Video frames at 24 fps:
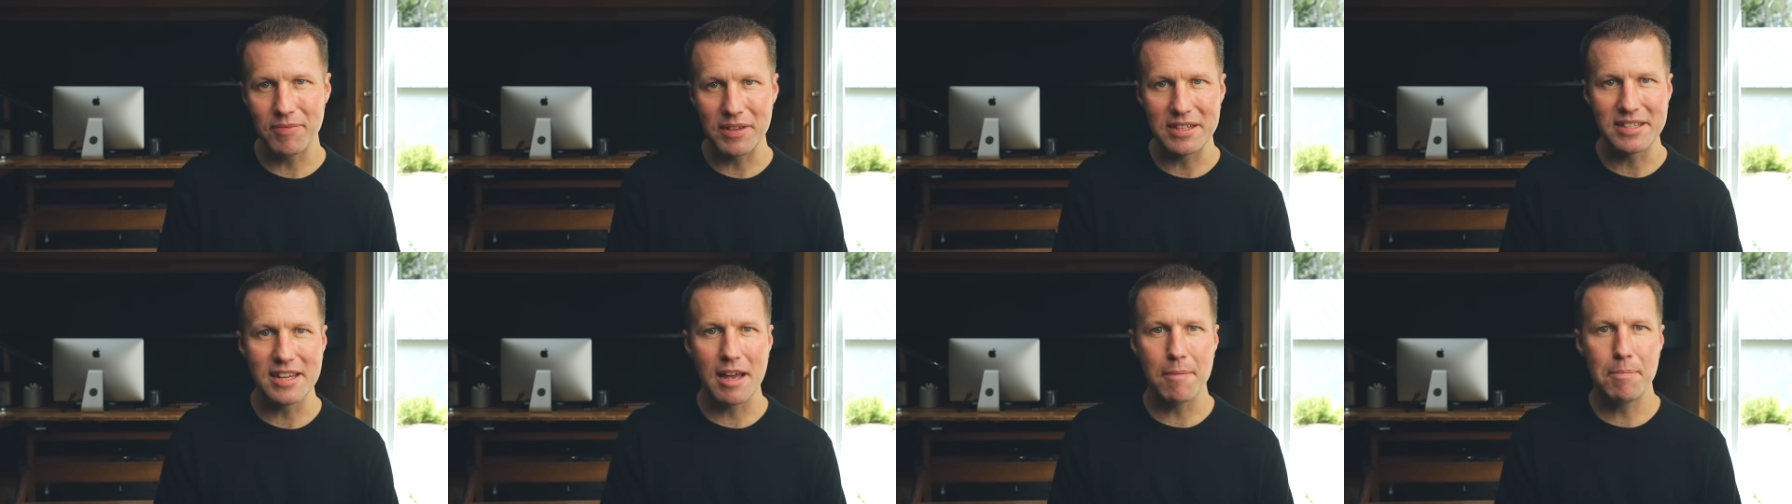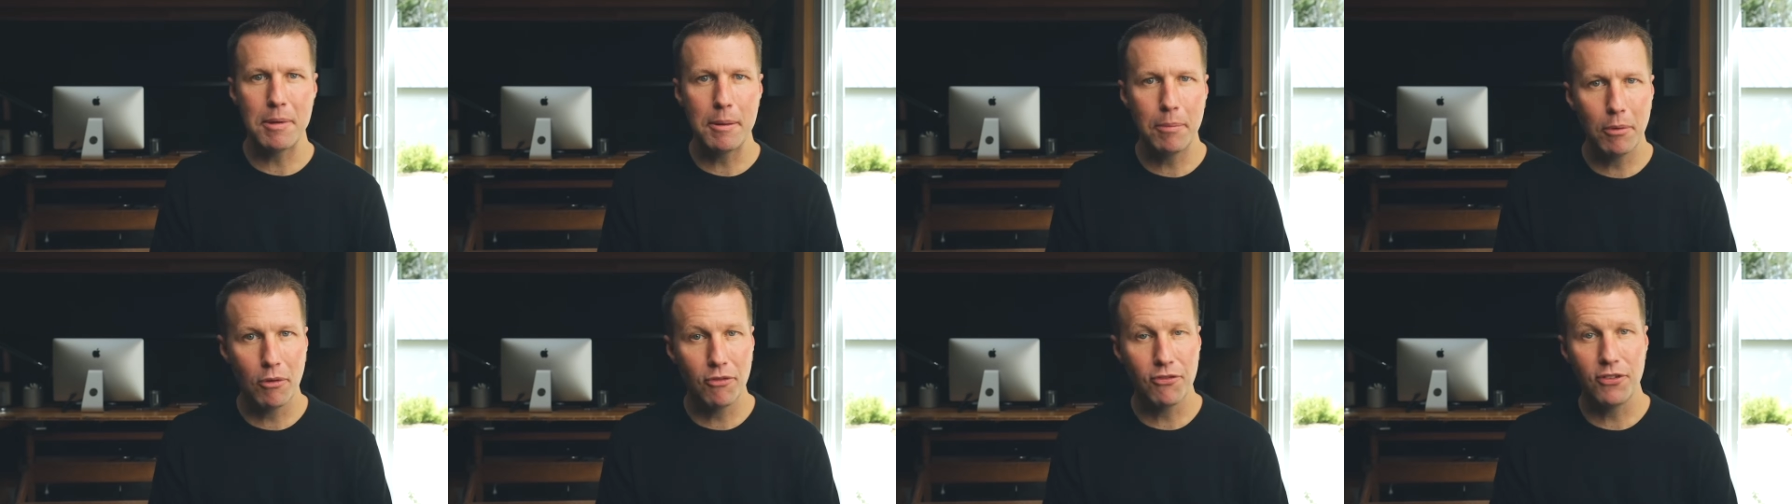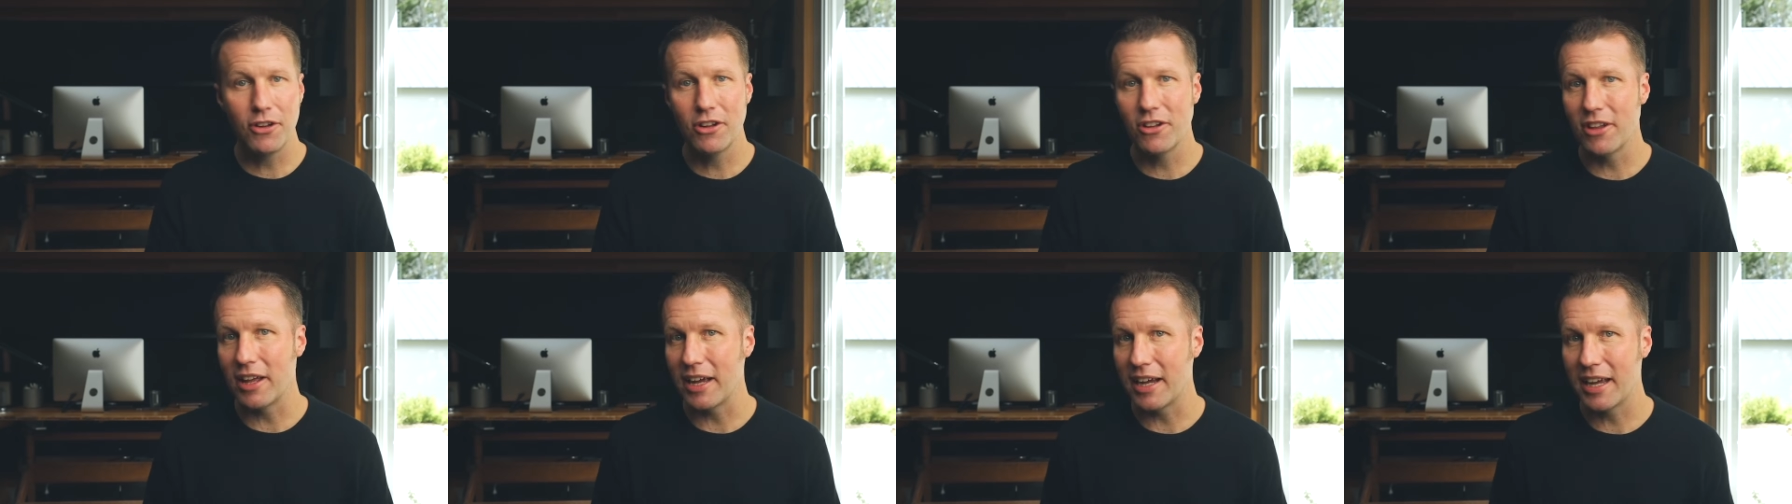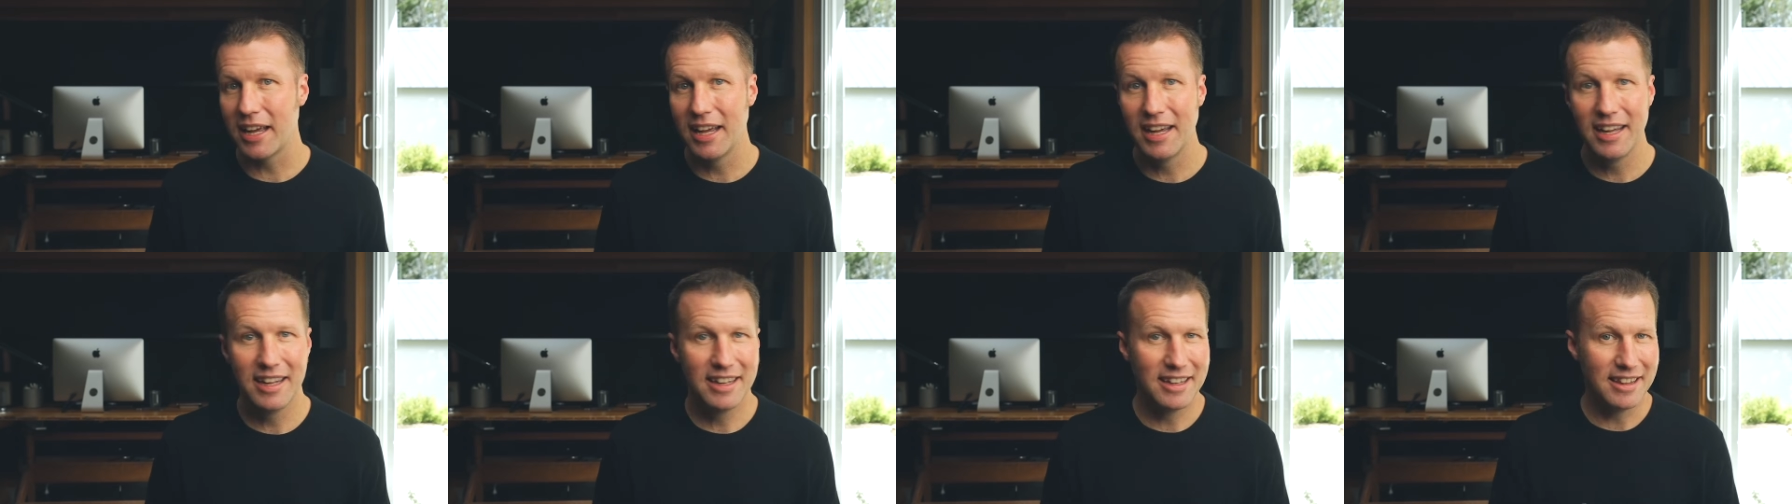is that people feel like
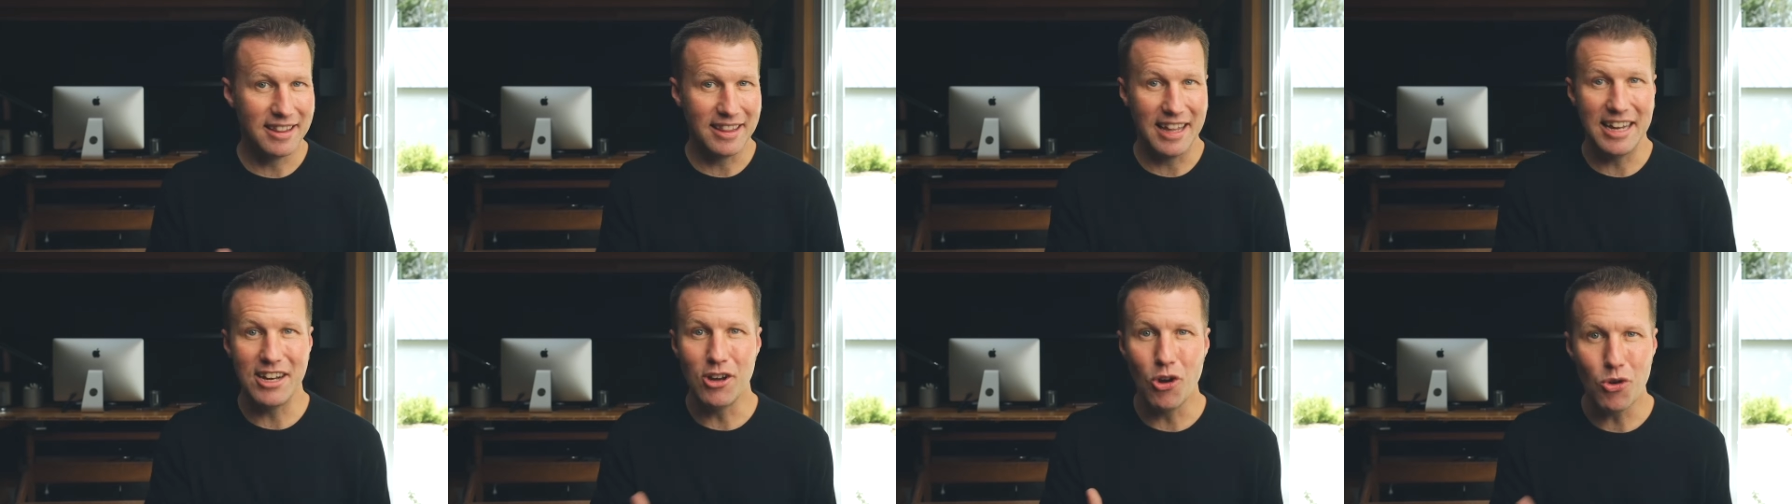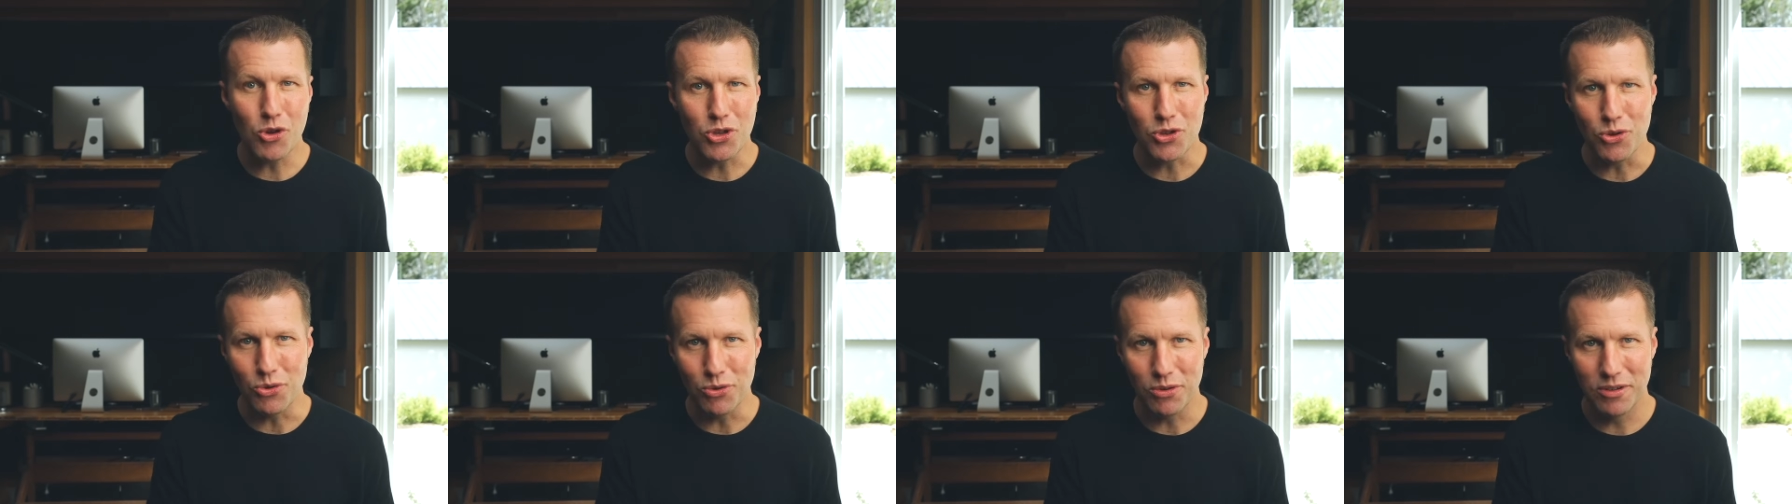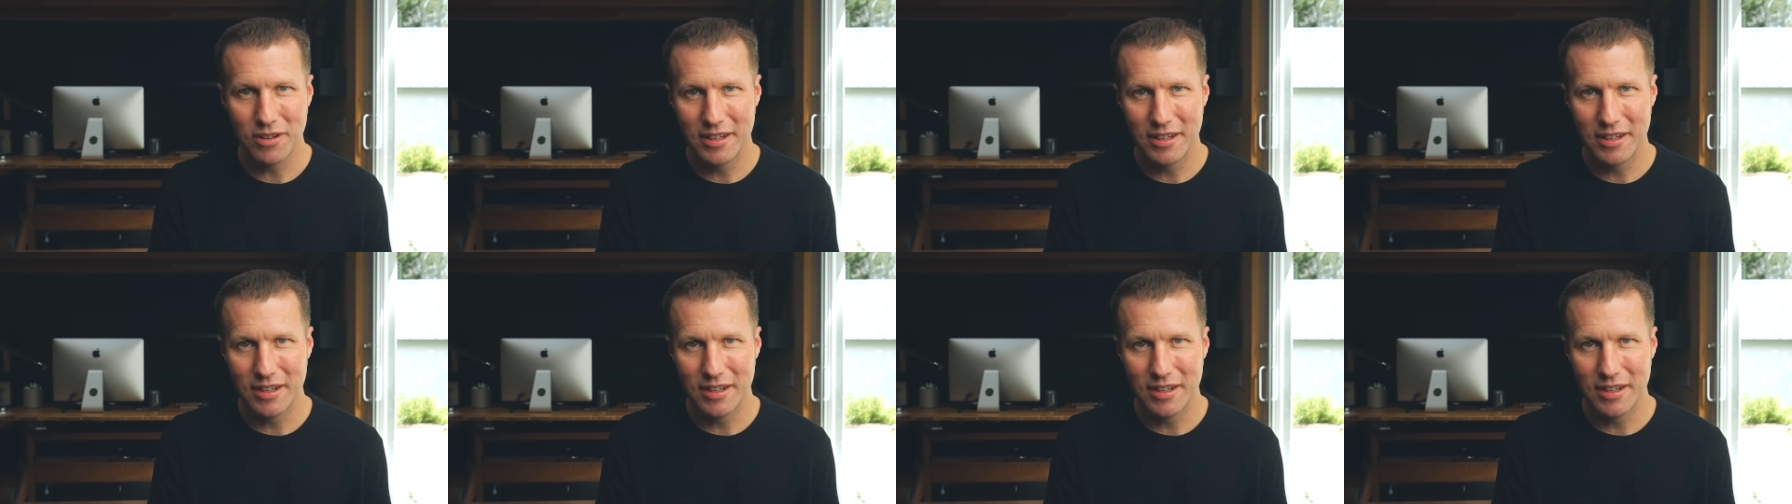they know you.